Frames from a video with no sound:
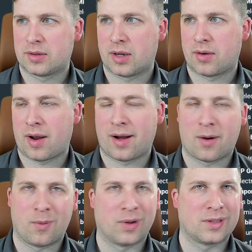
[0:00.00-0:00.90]
So I
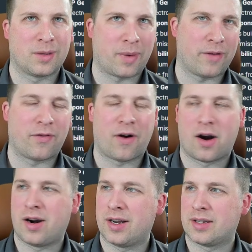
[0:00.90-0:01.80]
don't want to say by
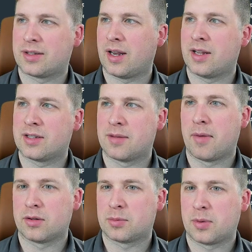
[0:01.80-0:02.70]
far. It is the
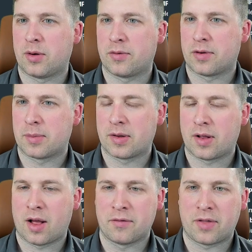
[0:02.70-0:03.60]
most maneuverable
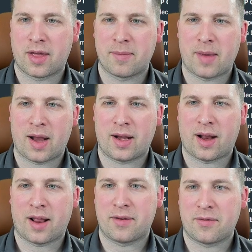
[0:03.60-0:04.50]
of them, and
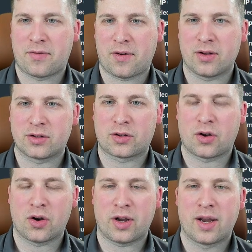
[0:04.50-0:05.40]
it feels
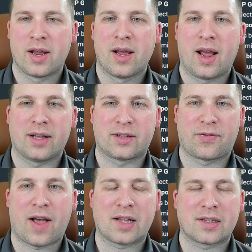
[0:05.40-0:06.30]
good. It's
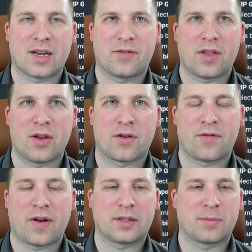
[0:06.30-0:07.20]
fast enough that you can
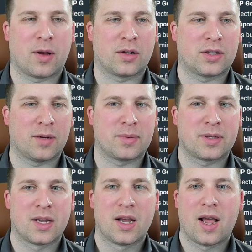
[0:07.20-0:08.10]
fight small ships.
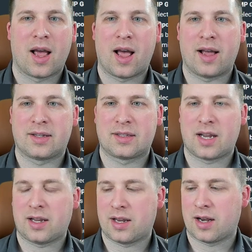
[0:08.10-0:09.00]
It's
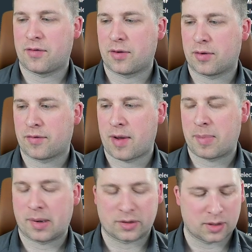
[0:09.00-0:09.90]
tanky enough you can fight
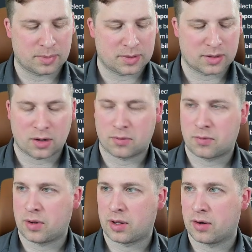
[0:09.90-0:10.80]
big ships. So
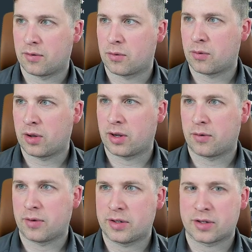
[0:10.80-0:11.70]
really good
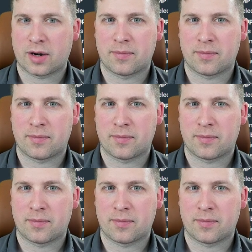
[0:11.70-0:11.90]
reach there.